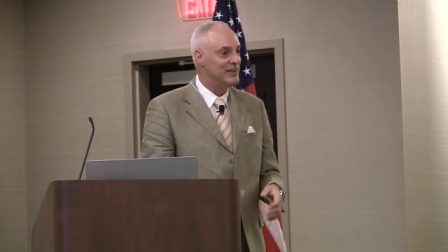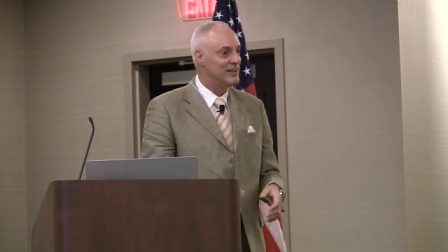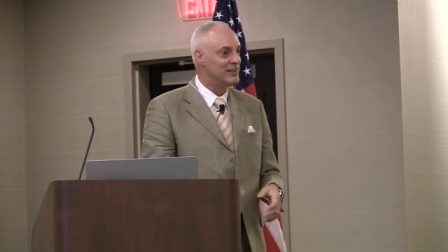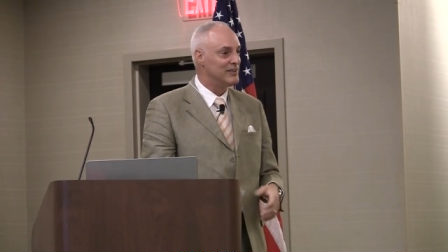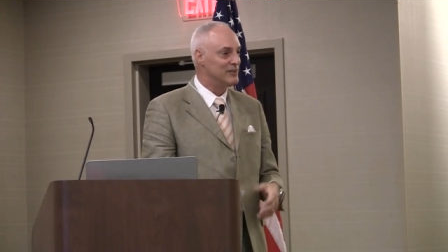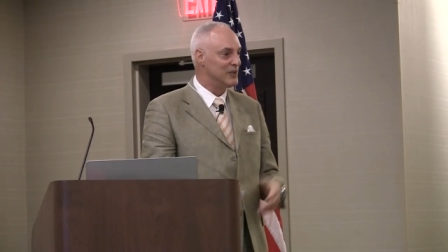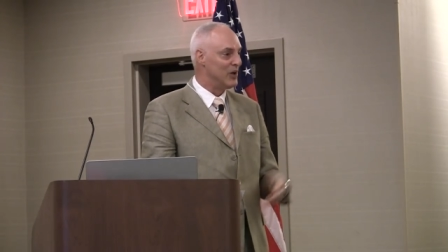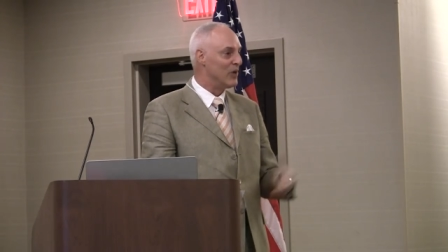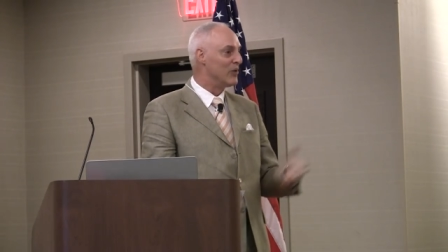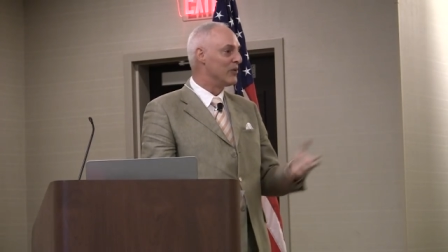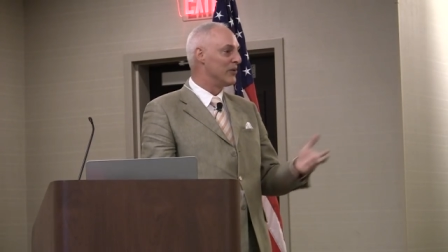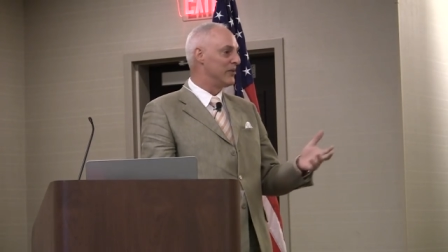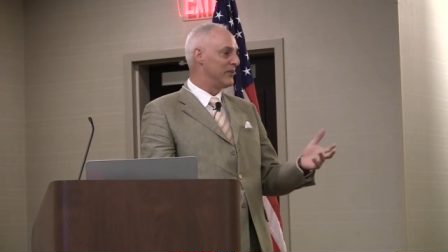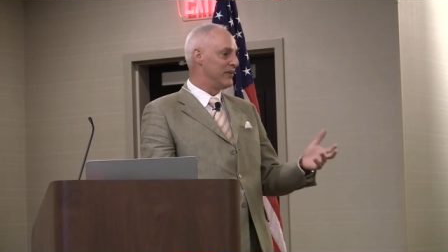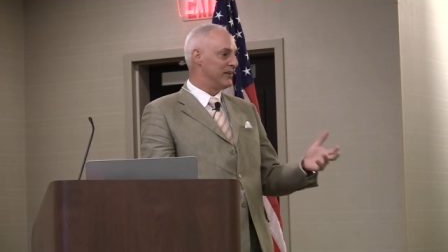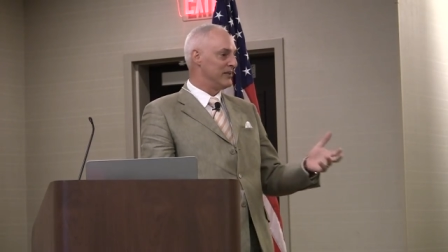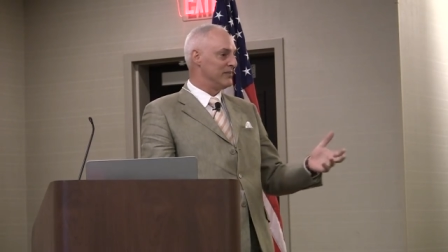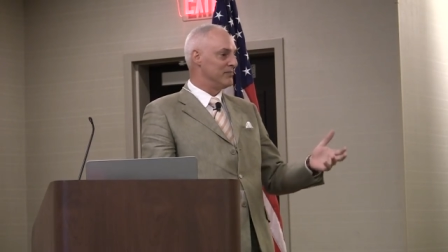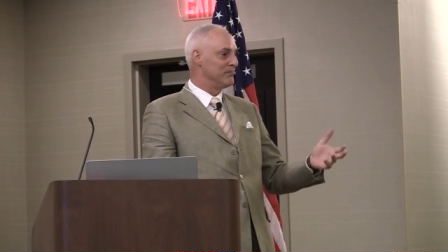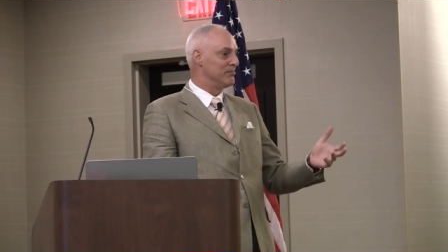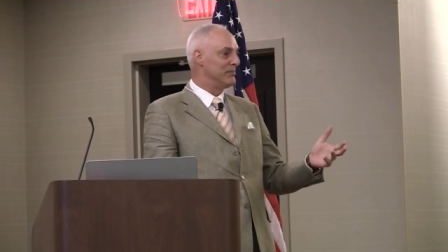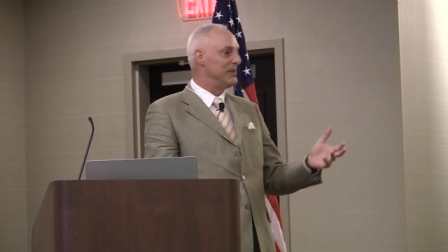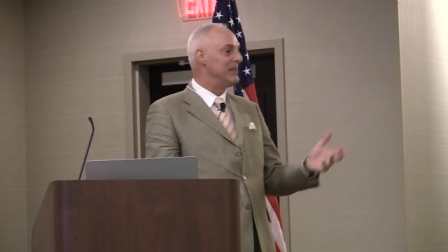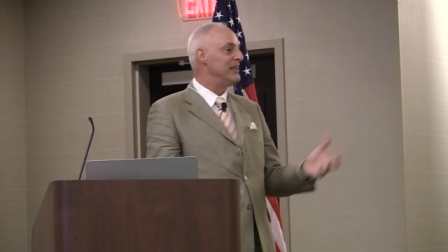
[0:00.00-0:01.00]
lower the
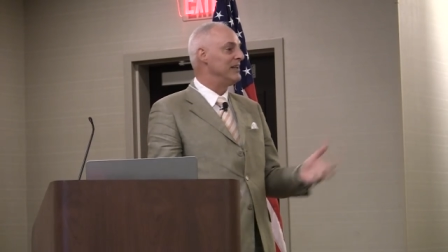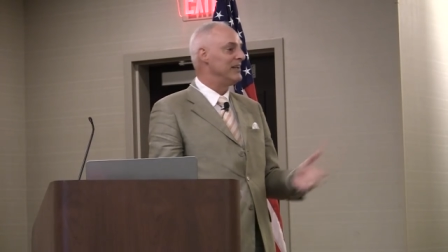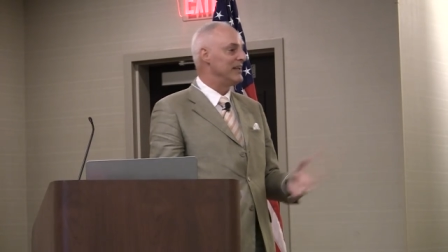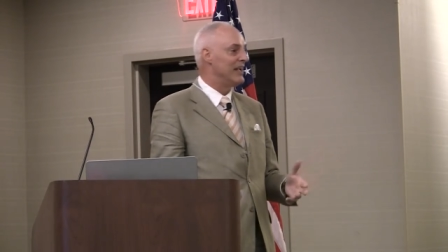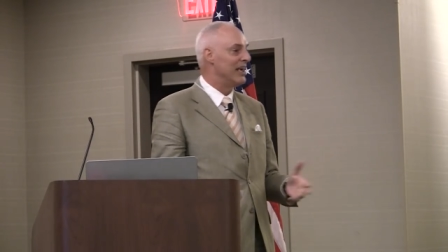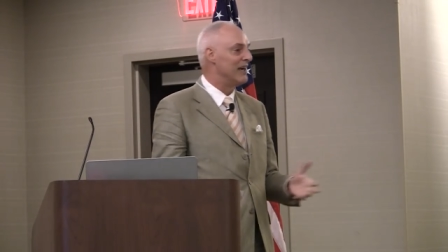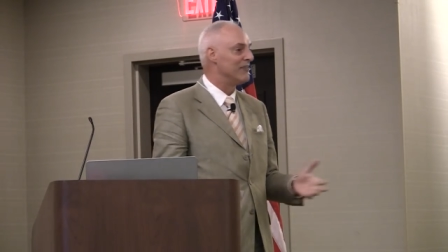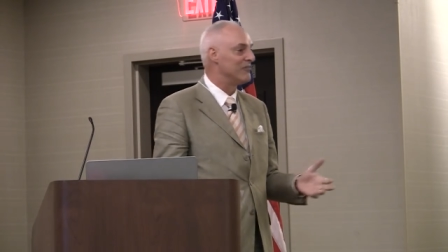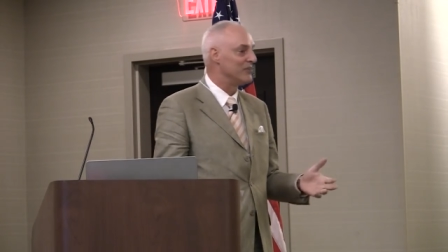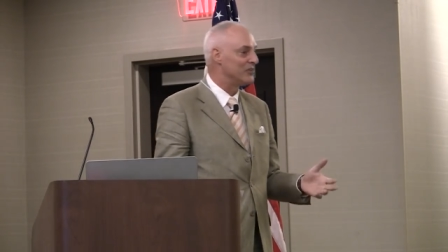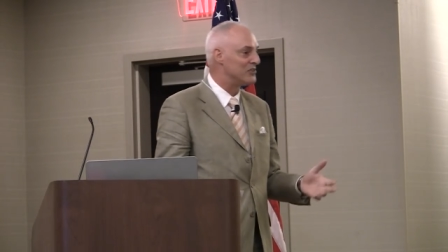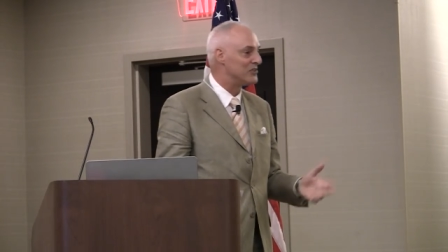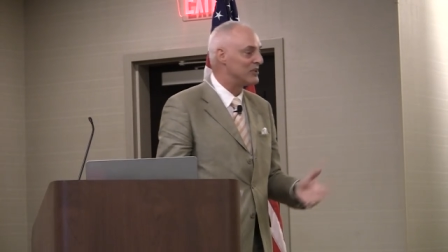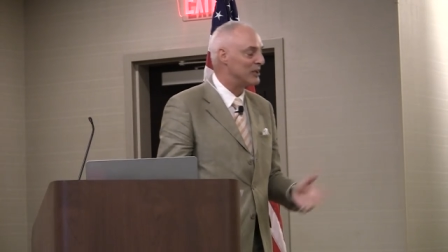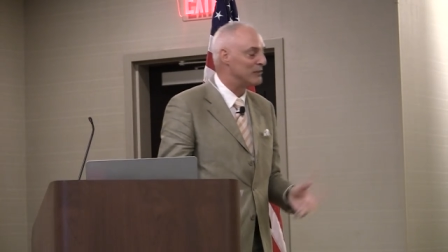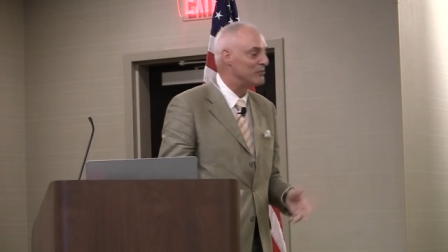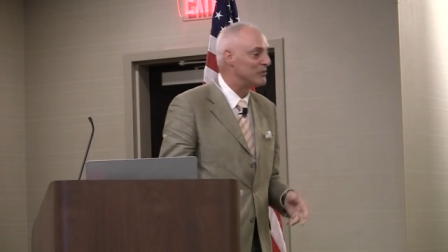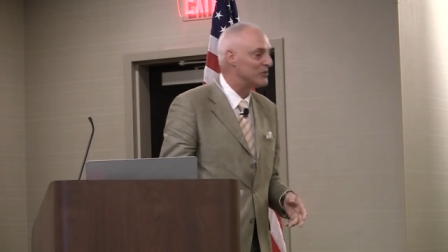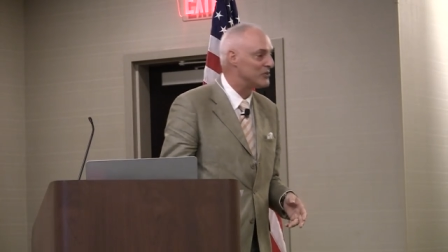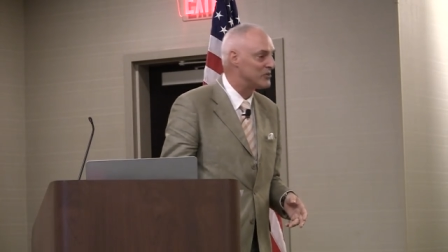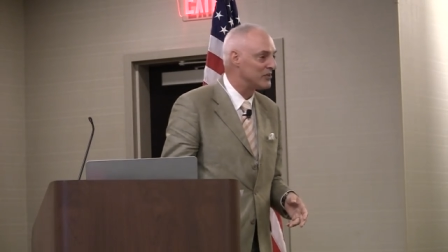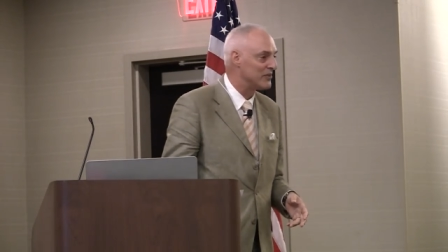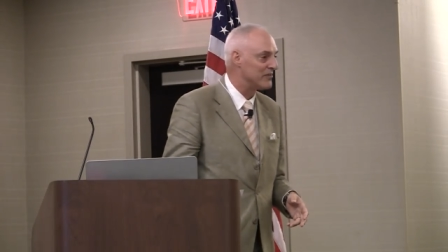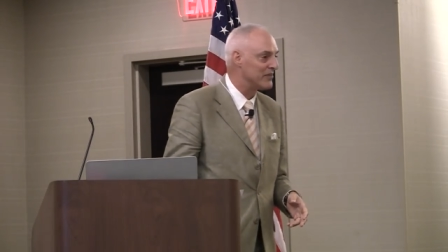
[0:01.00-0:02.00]
mean average
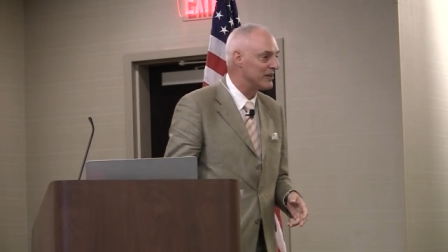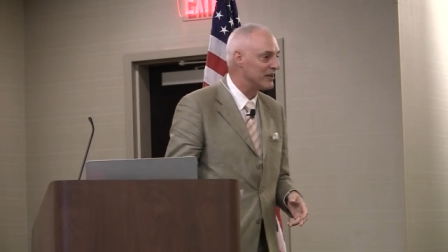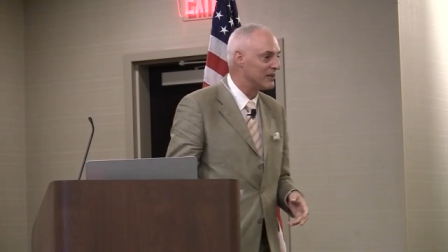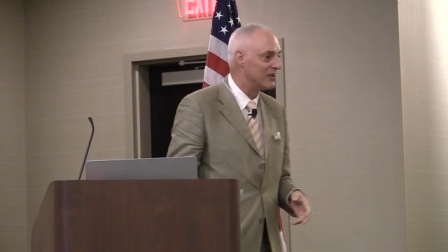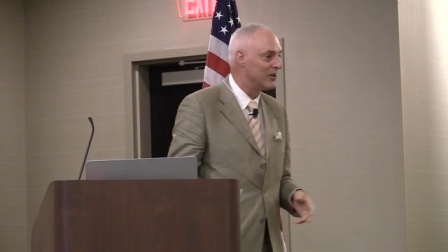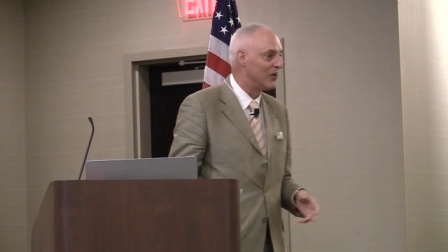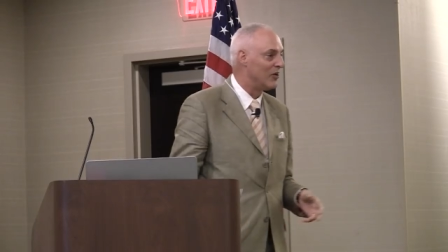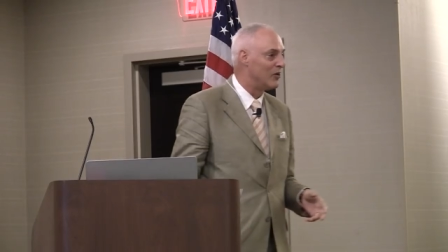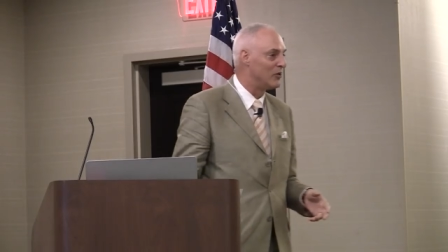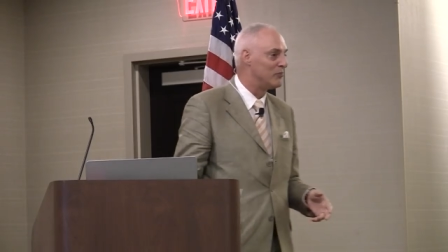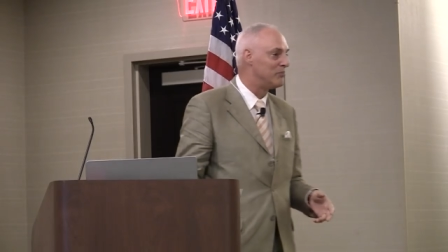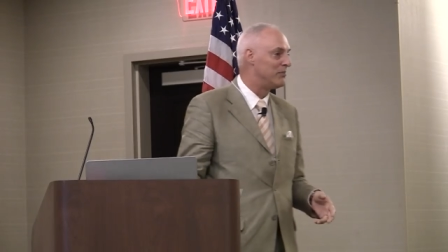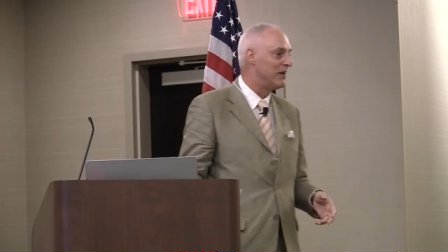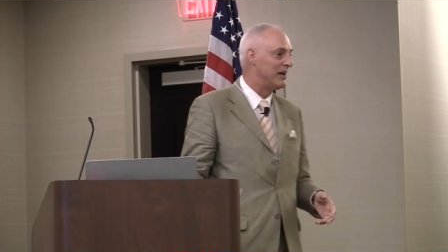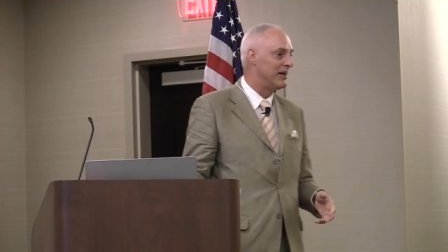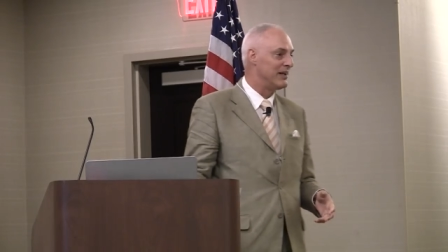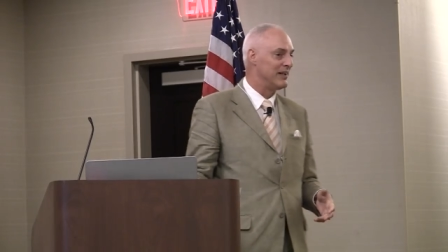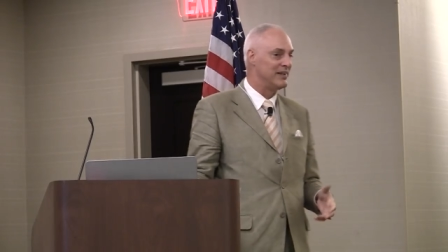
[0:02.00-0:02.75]
temperature of the globe by